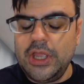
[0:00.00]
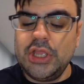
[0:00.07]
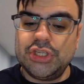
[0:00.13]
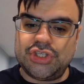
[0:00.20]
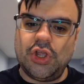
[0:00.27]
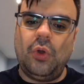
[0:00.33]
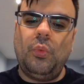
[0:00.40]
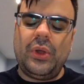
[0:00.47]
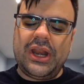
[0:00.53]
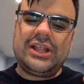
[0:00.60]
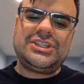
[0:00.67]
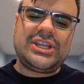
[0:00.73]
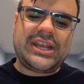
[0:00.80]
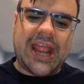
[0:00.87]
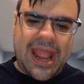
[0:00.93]
So what
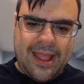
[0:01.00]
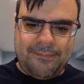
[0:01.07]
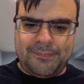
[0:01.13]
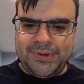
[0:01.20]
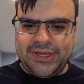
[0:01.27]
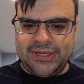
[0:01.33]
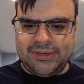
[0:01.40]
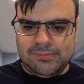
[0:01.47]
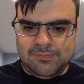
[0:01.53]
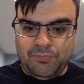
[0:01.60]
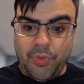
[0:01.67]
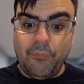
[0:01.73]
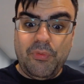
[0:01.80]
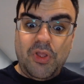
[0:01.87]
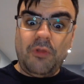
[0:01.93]
ends on happening,
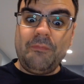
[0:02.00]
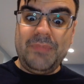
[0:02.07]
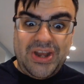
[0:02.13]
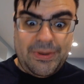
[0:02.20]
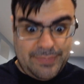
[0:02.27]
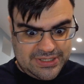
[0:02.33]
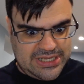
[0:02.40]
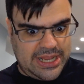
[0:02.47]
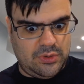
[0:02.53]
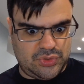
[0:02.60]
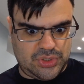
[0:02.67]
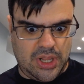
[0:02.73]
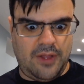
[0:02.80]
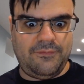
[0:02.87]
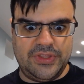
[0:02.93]
the real meat and potatoes
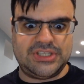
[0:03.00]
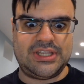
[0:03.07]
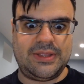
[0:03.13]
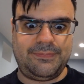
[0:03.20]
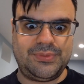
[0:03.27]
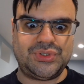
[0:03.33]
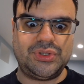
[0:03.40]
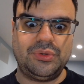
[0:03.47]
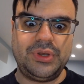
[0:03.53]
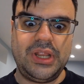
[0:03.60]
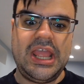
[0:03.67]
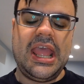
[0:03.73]
of this episode